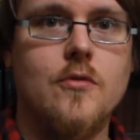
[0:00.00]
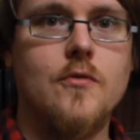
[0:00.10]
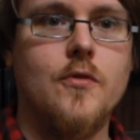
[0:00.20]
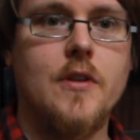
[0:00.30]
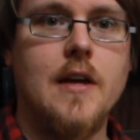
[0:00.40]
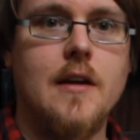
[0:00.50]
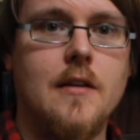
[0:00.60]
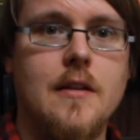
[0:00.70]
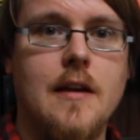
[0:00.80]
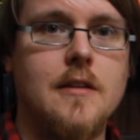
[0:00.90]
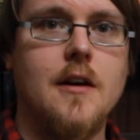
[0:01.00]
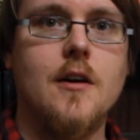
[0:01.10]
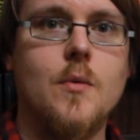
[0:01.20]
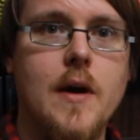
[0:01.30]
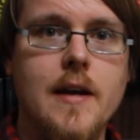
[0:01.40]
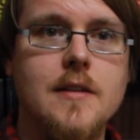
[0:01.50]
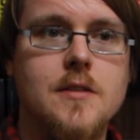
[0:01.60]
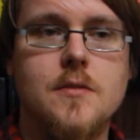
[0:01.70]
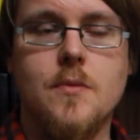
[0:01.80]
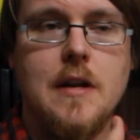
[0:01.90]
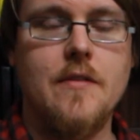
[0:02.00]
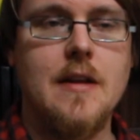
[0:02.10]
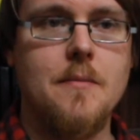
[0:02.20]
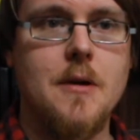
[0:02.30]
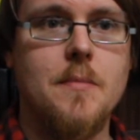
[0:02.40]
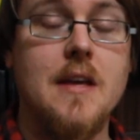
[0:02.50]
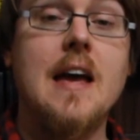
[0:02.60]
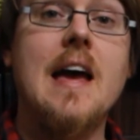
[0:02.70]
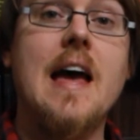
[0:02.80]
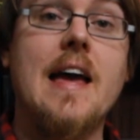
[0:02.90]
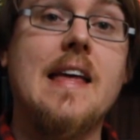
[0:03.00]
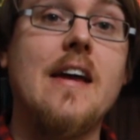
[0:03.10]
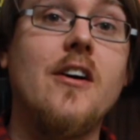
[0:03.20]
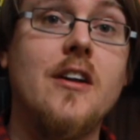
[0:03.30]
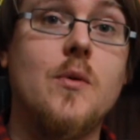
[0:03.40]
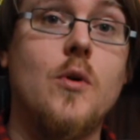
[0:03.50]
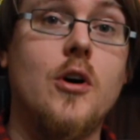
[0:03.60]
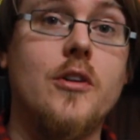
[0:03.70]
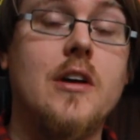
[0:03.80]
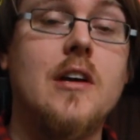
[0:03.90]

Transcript: for their dark ways, whatever that might be. A chaotic one